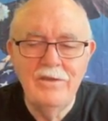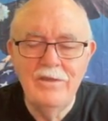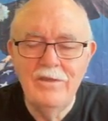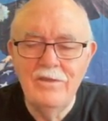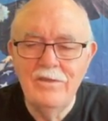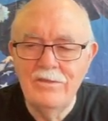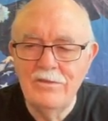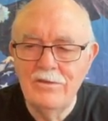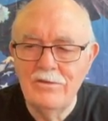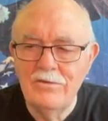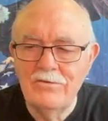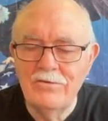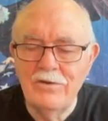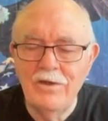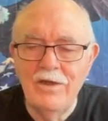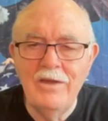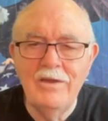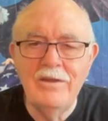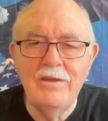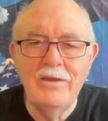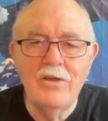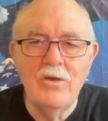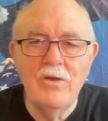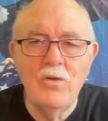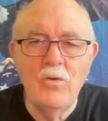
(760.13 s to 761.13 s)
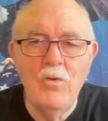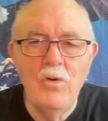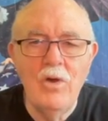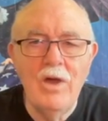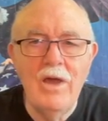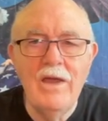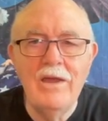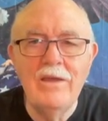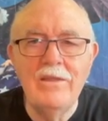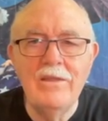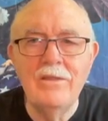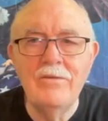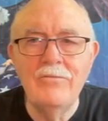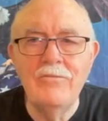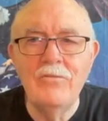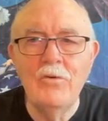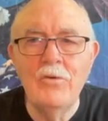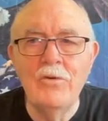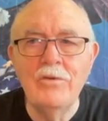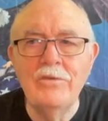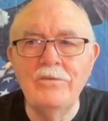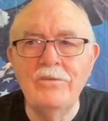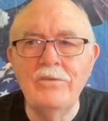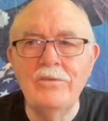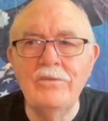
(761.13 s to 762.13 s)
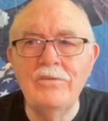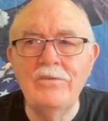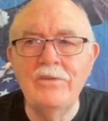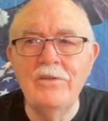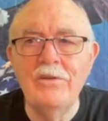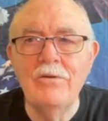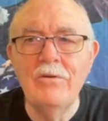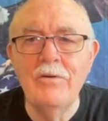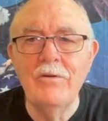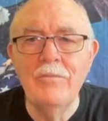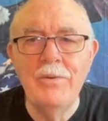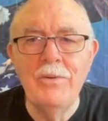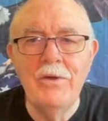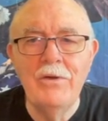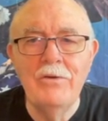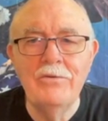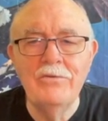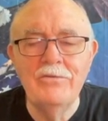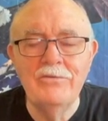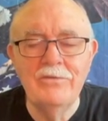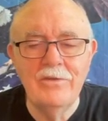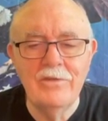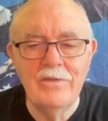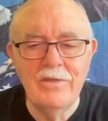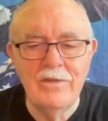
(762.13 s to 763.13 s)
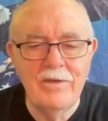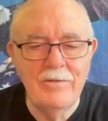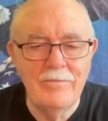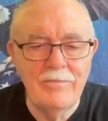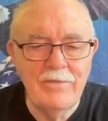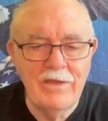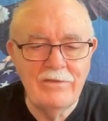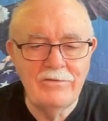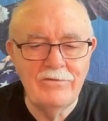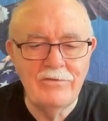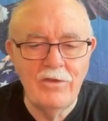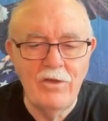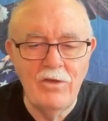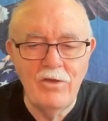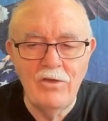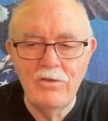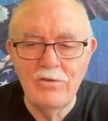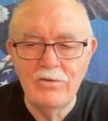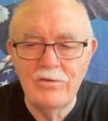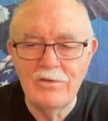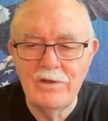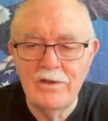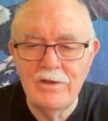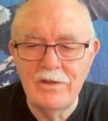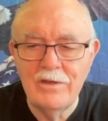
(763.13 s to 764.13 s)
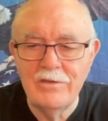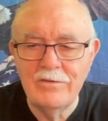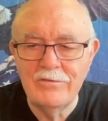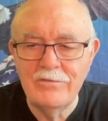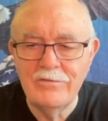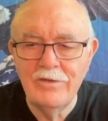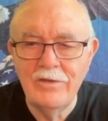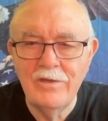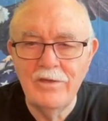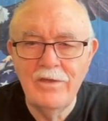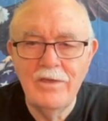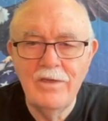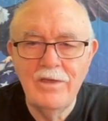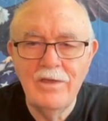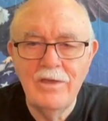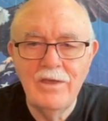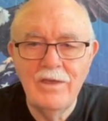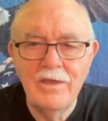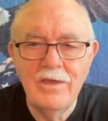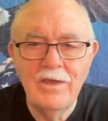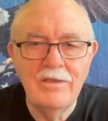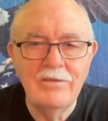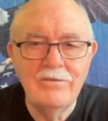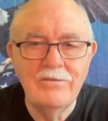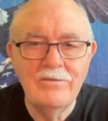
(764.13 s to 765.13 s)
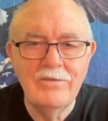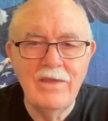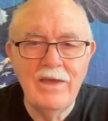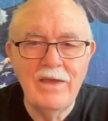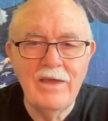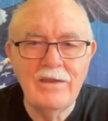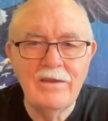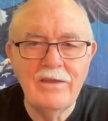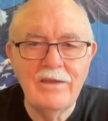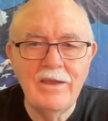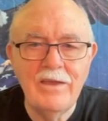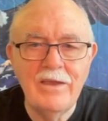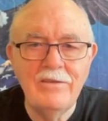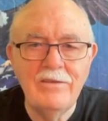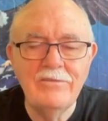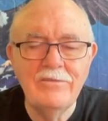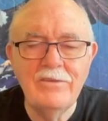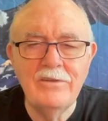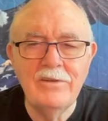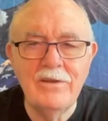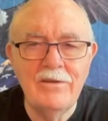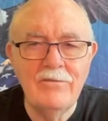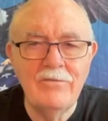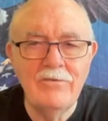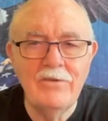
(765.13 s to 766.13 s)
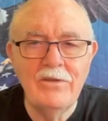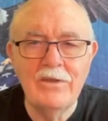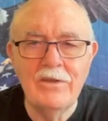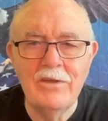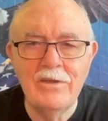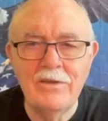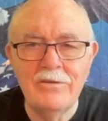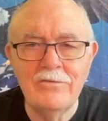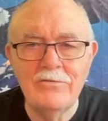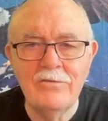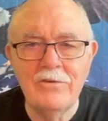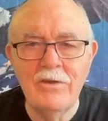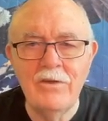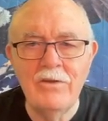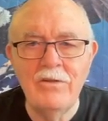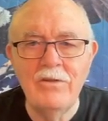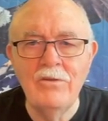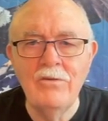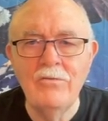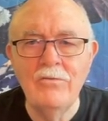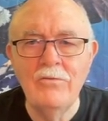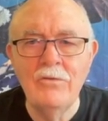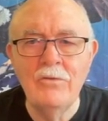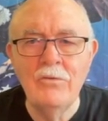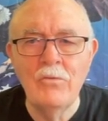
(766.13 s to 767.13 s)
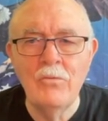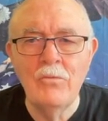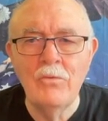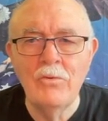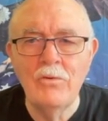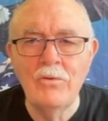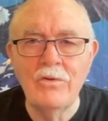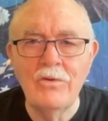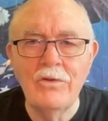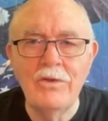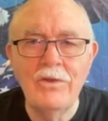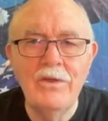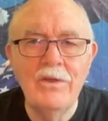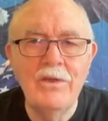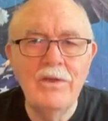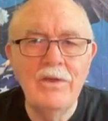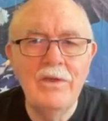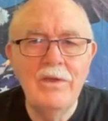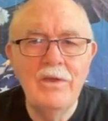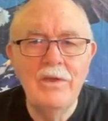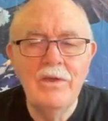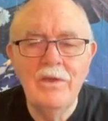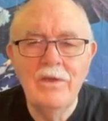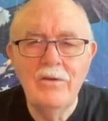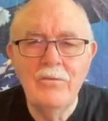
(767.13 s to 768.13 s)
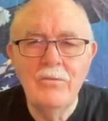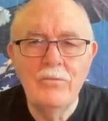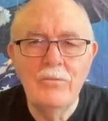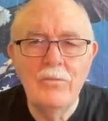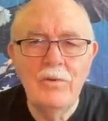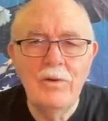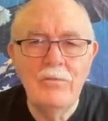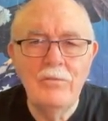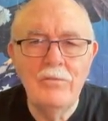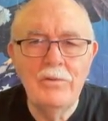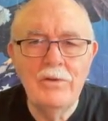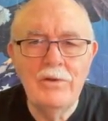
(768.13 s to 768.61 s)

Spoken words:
They're trying to quiet the voices that are opposed to them. That's all it is. It's that case in every country all over the world. What we